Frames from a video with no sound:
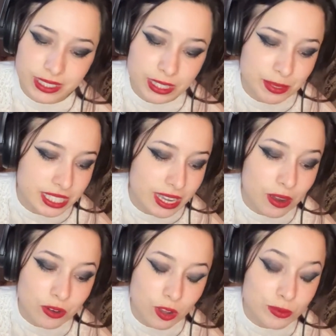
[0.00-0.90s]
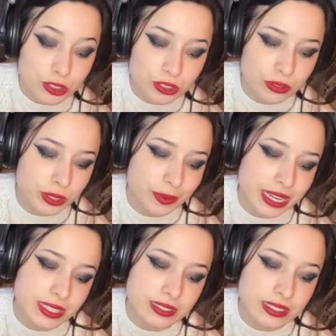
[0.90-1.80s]
coming down almost to her
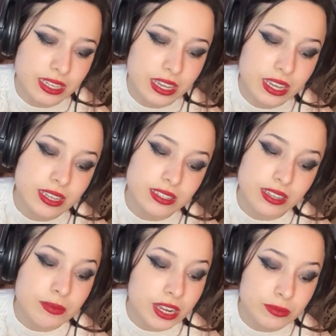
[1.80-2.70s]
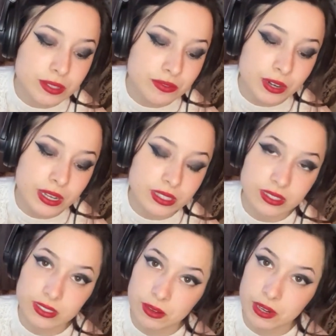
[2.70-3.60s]
waist, sometimes in front,
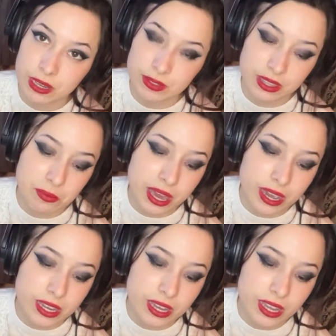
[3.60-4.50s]
sometimes at the back.